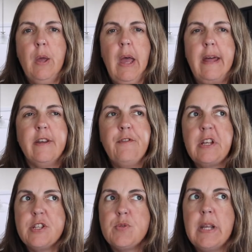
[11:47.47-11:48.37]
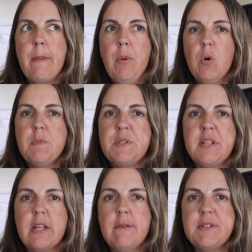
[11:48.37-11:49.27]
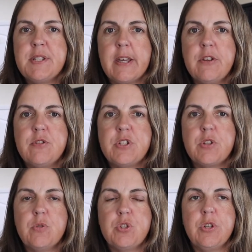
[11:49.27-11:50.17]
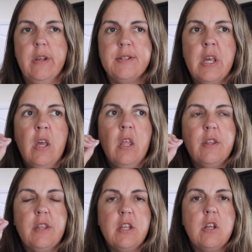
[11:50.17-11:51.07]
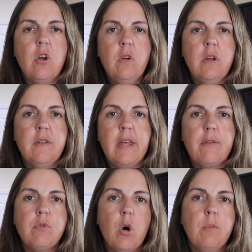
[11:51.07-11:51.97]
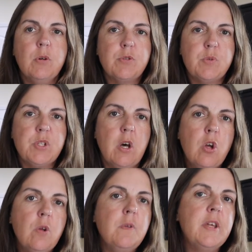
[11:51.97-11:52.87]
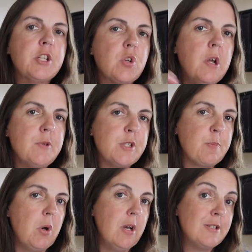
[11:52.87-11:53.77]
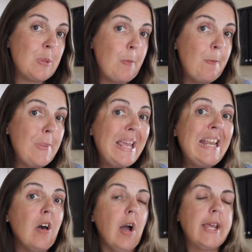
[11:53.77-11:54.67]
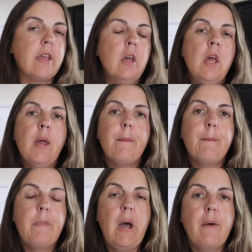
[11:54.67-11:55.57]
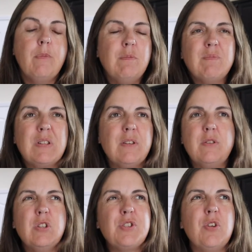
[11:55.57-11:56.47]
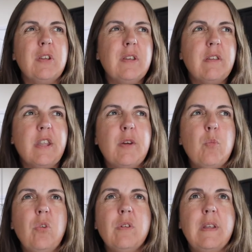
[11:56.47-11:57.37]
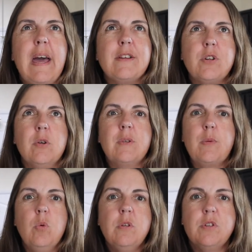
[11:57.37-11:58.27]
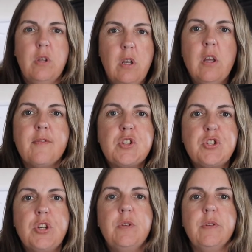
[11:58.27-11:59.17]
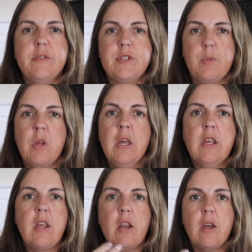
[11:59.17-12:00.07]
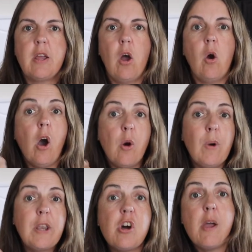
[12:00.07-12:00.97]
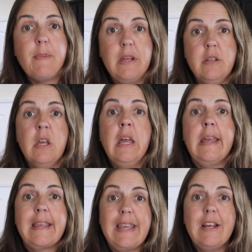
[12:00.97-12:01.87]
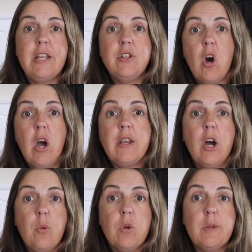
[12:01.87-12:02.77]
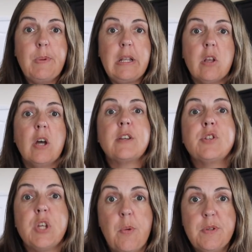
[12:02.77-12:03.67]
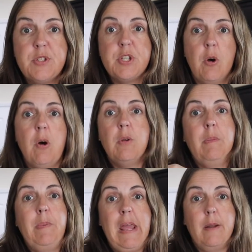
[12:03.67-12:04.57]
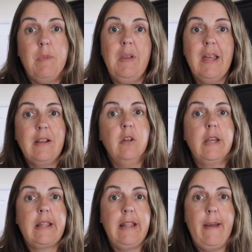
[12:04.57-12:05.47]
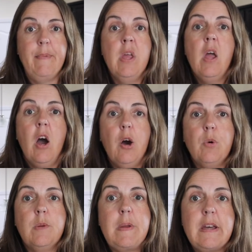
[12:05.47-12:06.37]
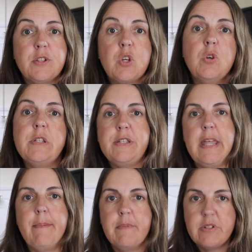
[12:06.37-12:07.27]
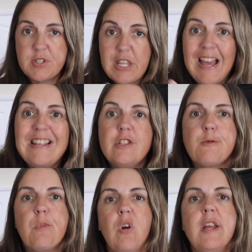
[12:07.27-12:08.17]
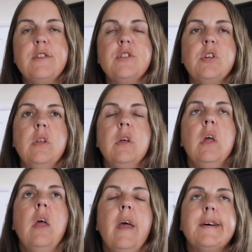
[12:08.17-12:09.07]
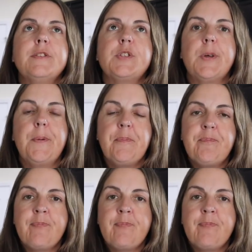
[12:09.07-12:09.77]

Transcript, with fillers: and I think it's really important, particularly with secondary school students, that they know who their role models are, who they're trying to aspire to be like. not, they don't want an adult, they want a, another student to, you know, go, oh, I'm in year nine, I want to be like so and so, I want to be able to play like them, I want to be as good as them. It's that inspiration. And so